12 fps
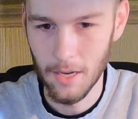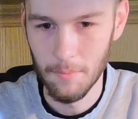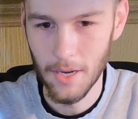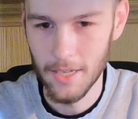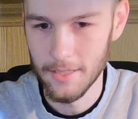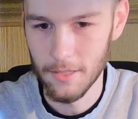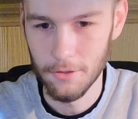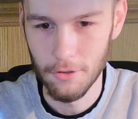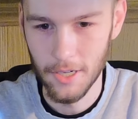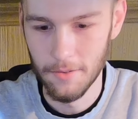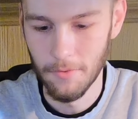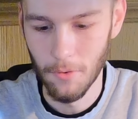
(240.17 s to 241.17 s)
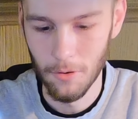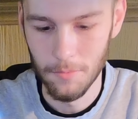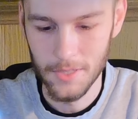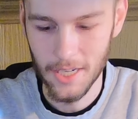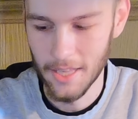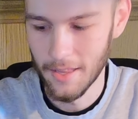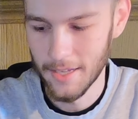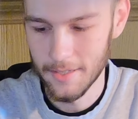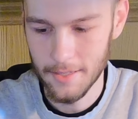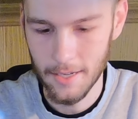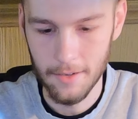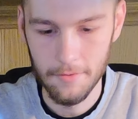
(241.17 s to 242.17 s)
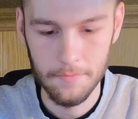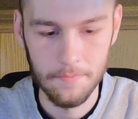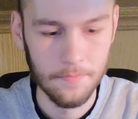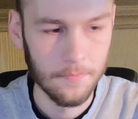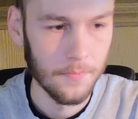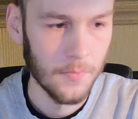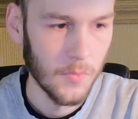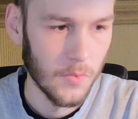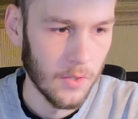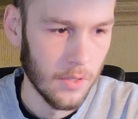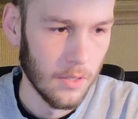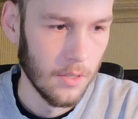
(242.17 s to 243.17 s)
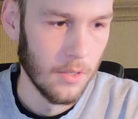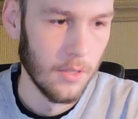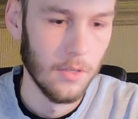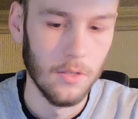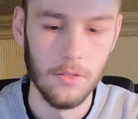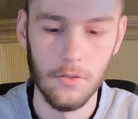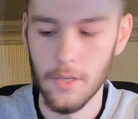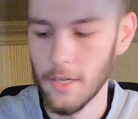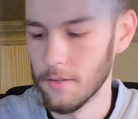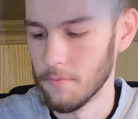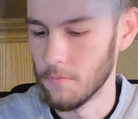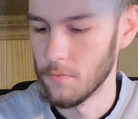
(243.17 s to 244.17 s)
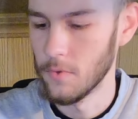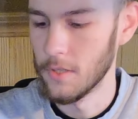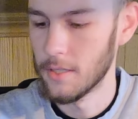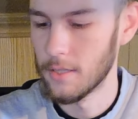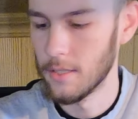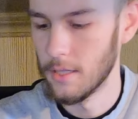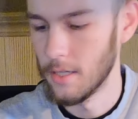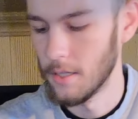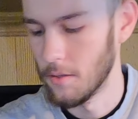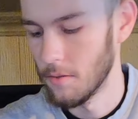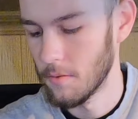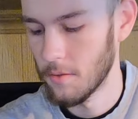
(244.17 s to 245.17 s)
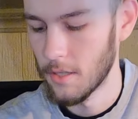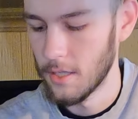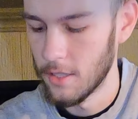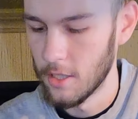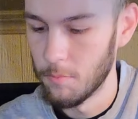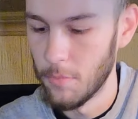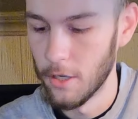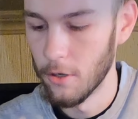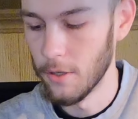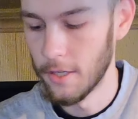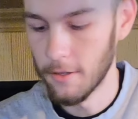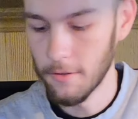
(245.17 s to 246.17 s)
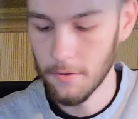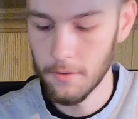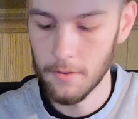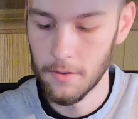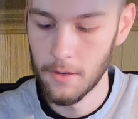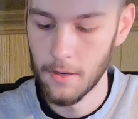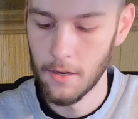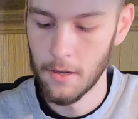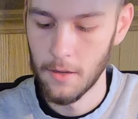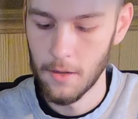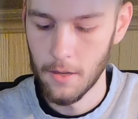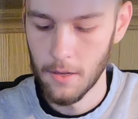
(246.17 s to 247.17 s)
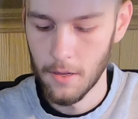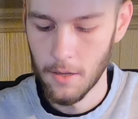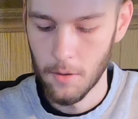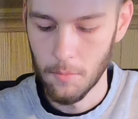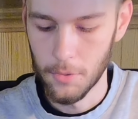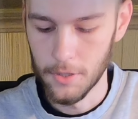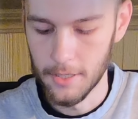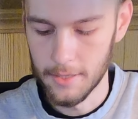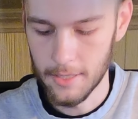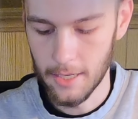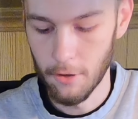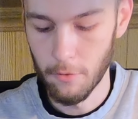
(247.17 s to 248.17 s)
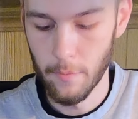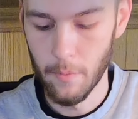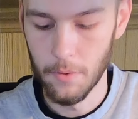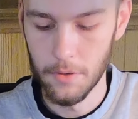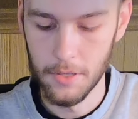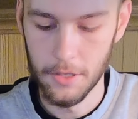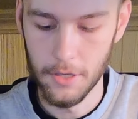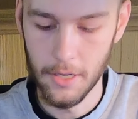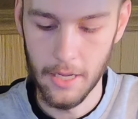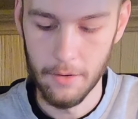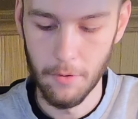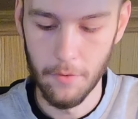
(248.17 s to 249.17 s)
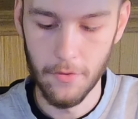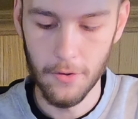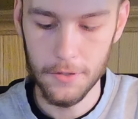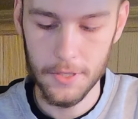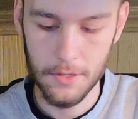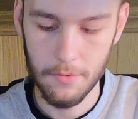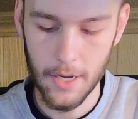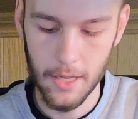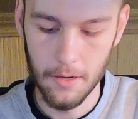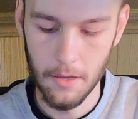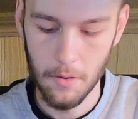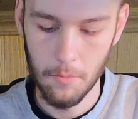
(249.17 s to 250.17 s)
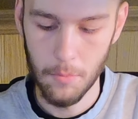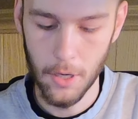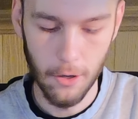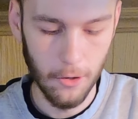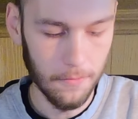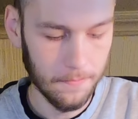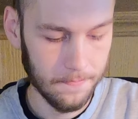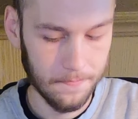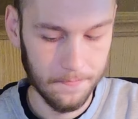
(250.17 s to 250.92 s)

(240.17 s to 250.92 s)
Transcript: buy sell trade forums, any of that stuff. So yeah, let's get this barrel here. Put this together. You get a reverse threaded barrel.